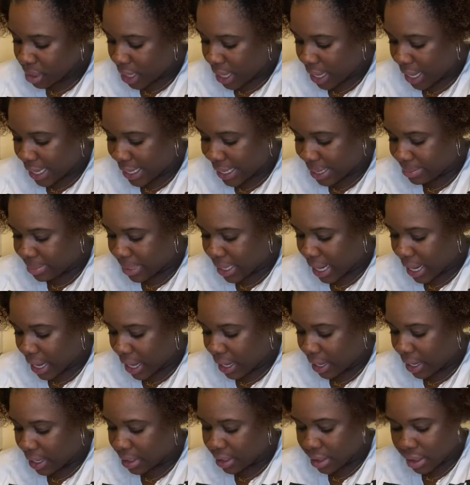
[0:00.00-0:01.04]
And I'm
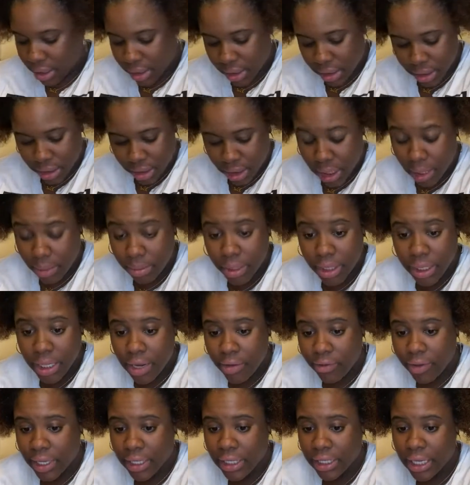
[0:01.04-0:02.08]
like, some
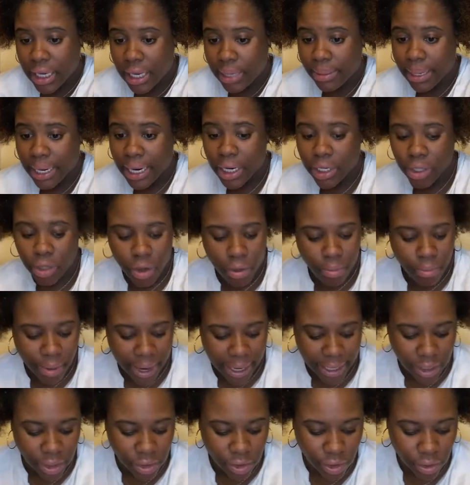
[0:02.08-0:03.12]
stuff that seemed like a
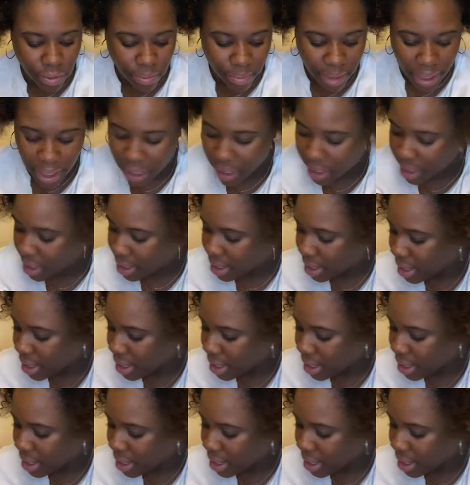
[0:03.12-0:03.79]
no-brainer to me